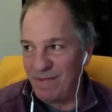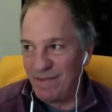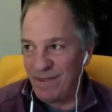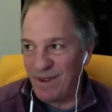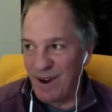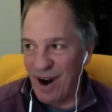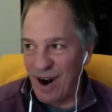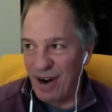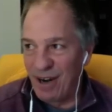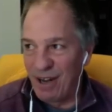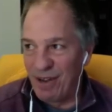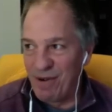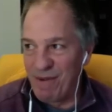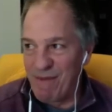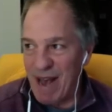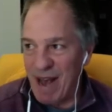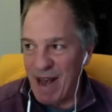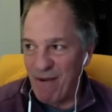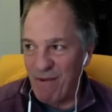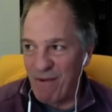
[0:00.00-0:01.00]
argue
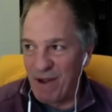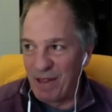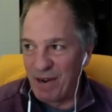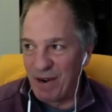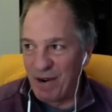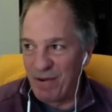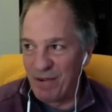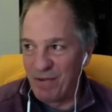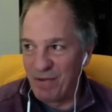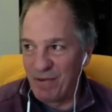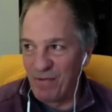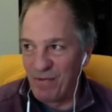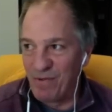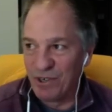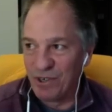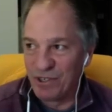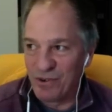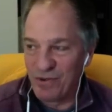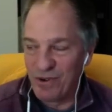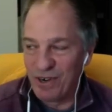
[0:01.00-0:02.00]
about whether it was the
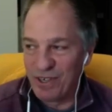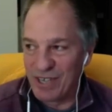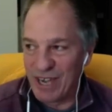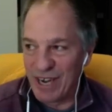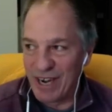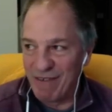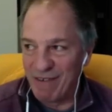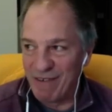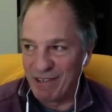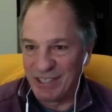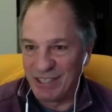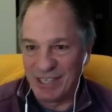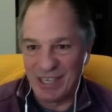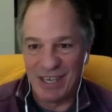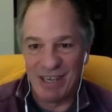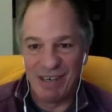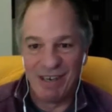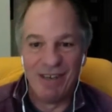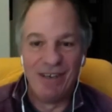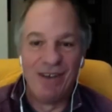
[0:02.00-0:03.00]
worst course I'd ever
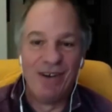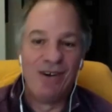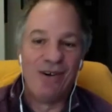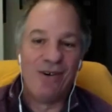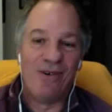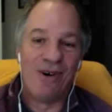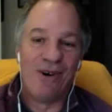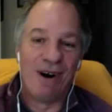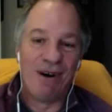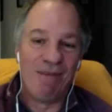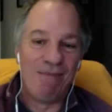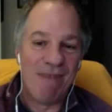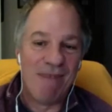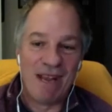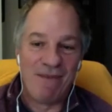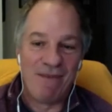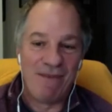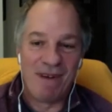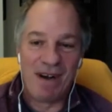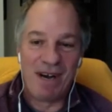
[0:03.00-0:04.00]
seen, or
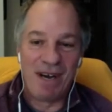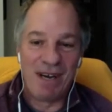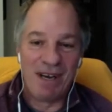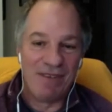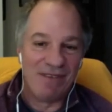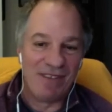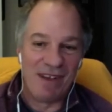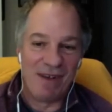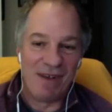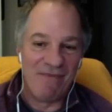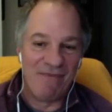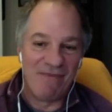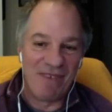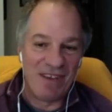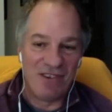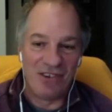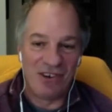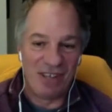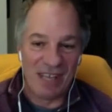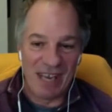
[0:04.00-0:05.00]
make fun of some
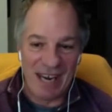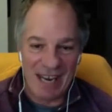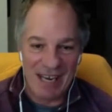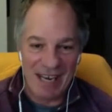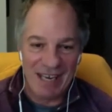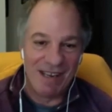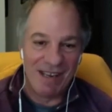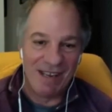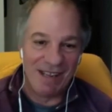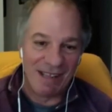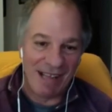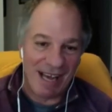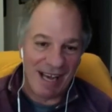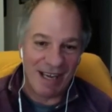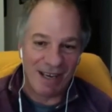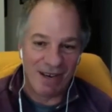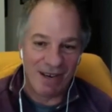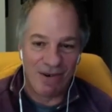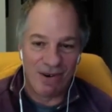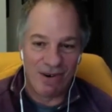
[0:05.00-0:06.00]
feature that I didn't
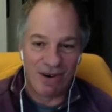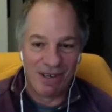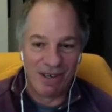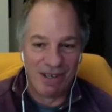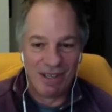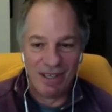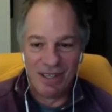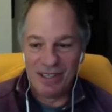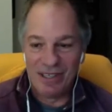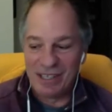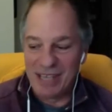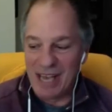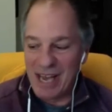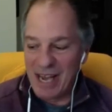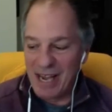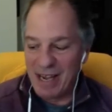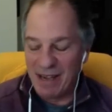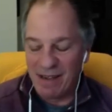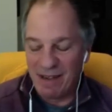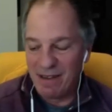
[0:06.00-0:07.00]
like, or
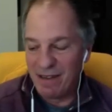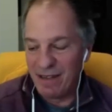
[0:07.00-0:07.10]
say,